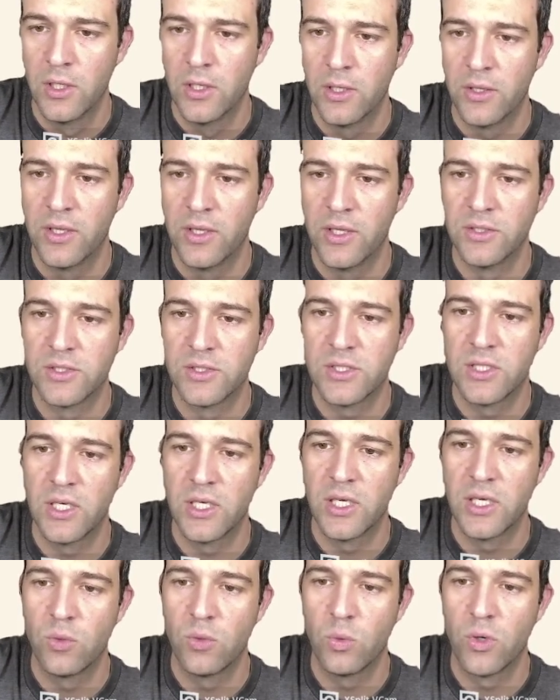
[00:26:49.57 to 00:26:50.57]
that
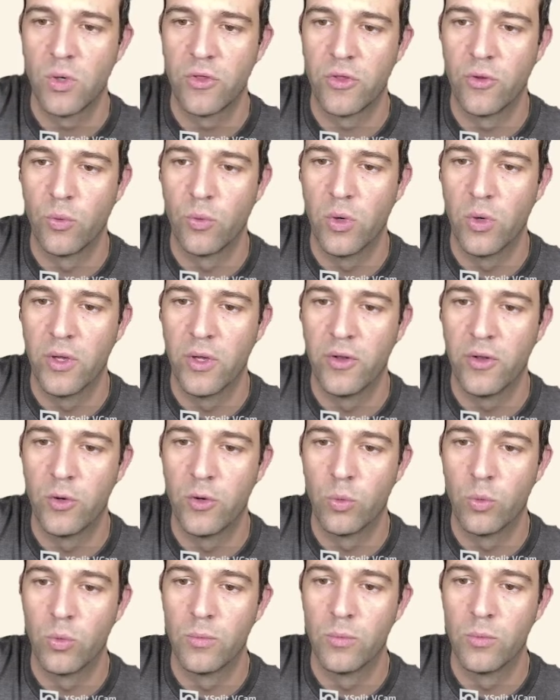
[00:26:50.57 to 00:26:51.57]
say what the
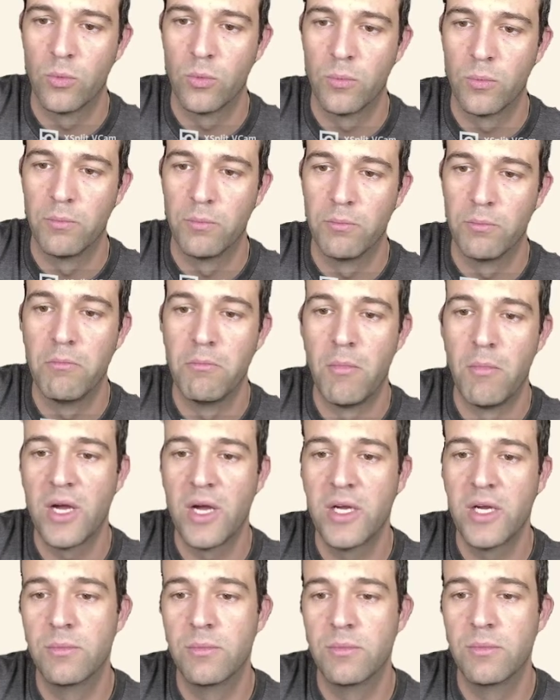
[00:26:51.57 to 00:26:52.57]
weather
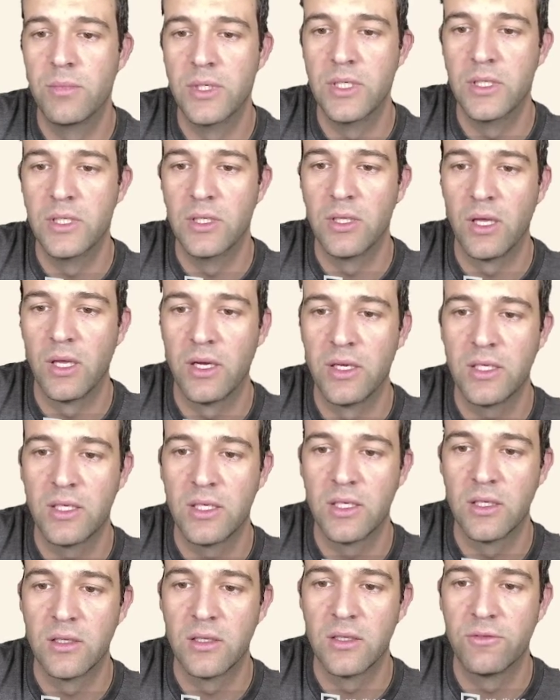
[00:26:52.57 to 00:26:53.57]
might be
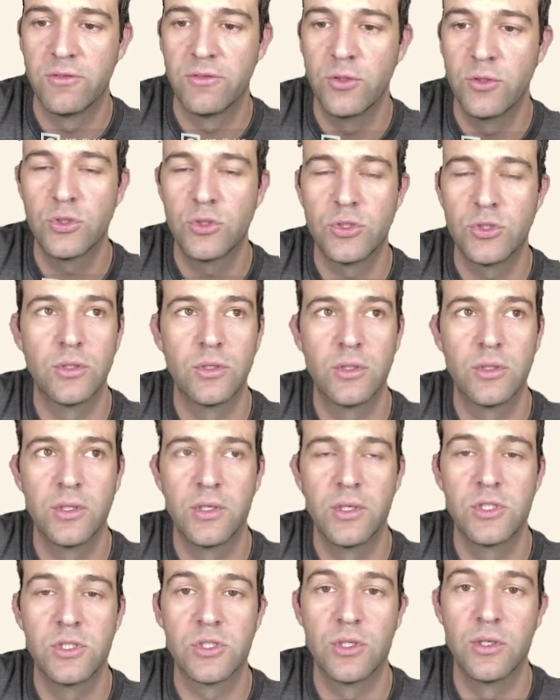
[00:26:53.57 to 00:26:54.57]
like in the future in
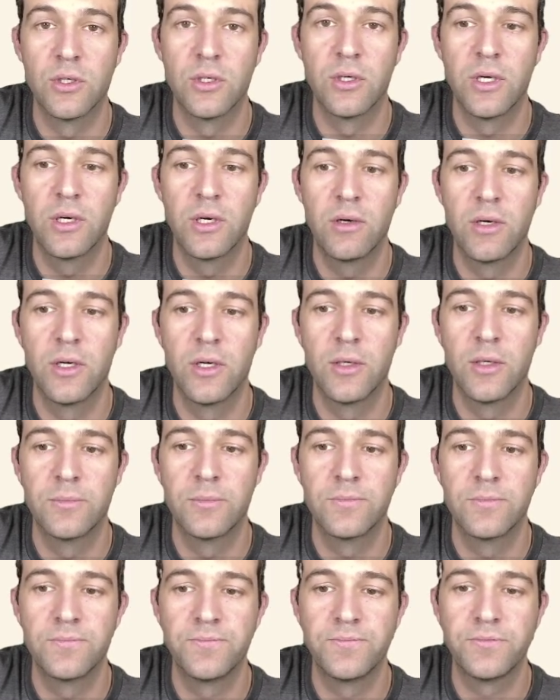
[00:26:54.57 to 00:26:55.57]
a certain area.
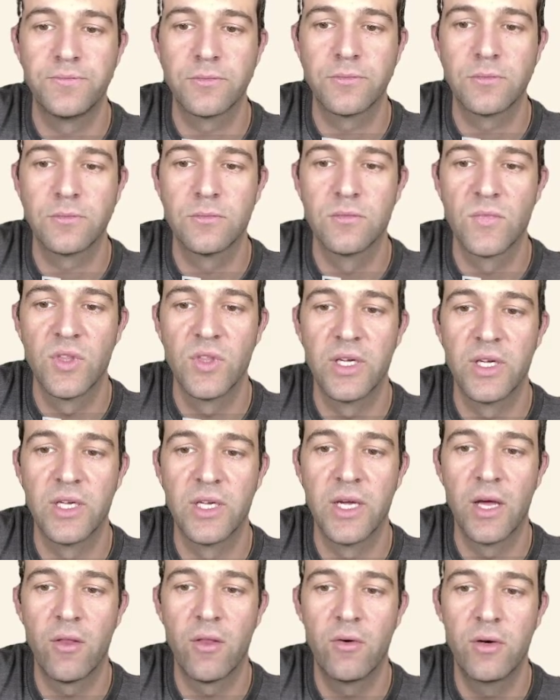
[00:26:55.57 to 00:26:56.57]
They
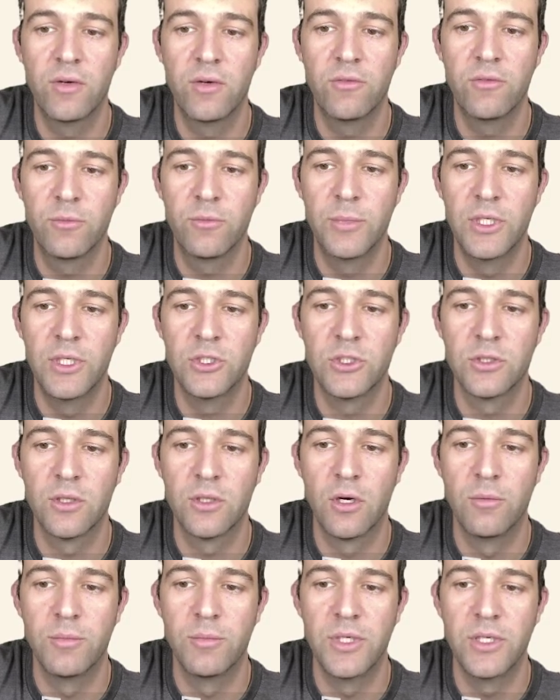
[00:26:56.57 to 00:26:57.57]
gather information
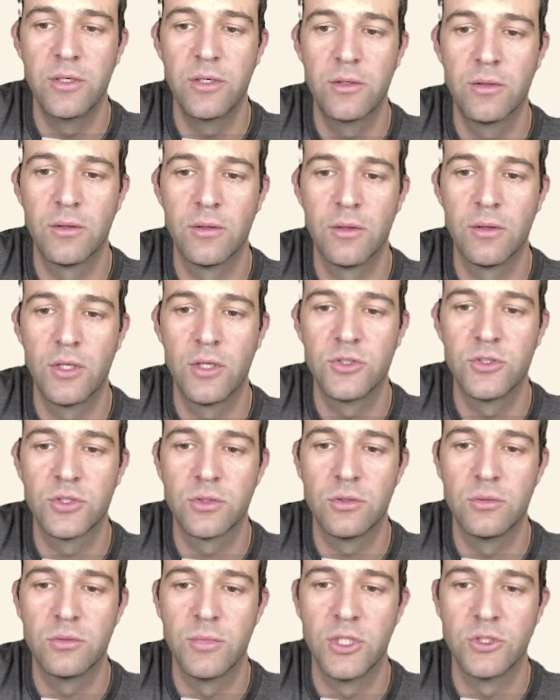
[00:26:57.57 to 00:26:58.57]
on
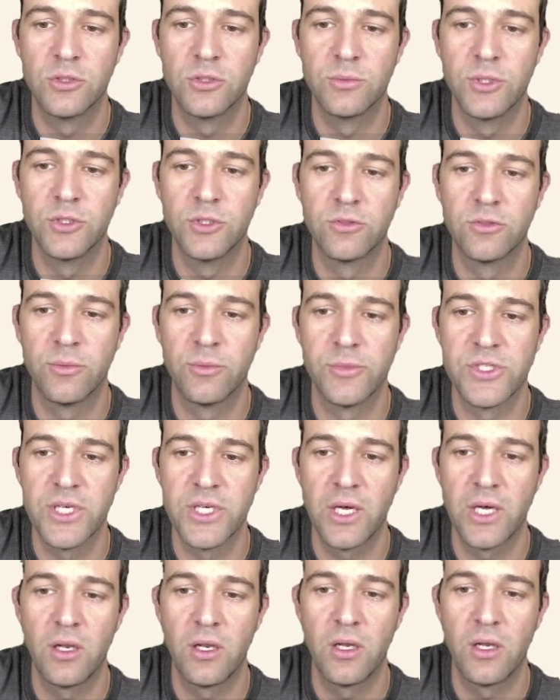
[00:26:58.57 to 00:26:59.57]
meteorological measurements from
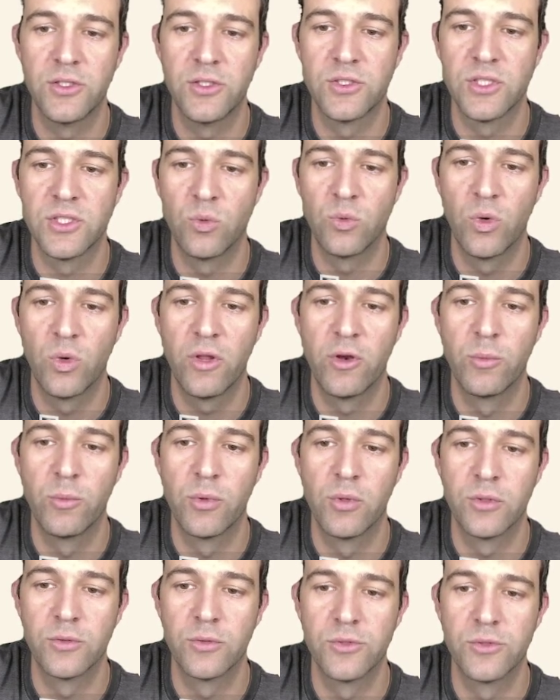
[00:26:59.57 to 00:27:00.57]
satellites and weather
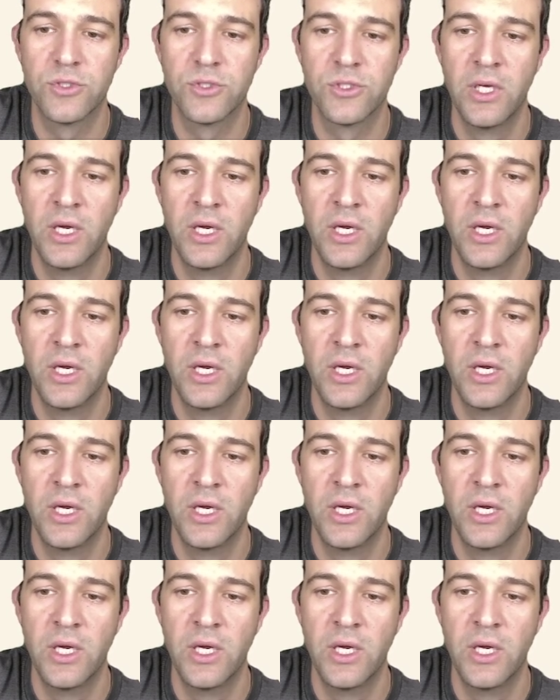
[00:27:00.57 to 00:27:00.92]
balloons.